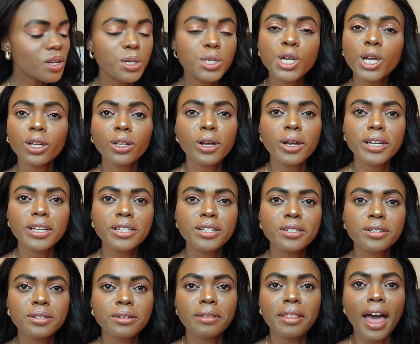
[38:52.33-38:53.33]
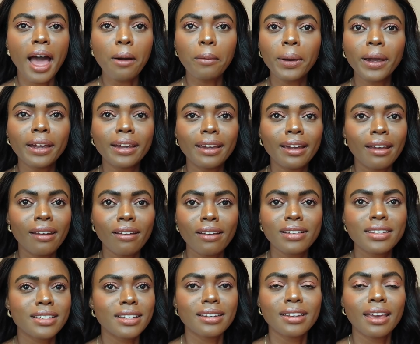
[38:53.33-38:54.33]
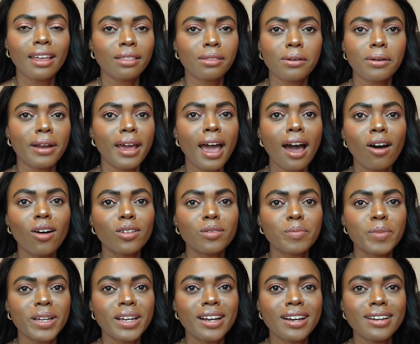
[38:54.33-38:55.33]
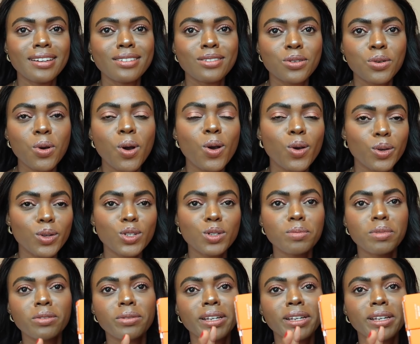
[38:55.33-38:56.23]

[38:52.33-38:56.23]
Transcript: check luggage so that way it doesn't get thrown out because you are going to be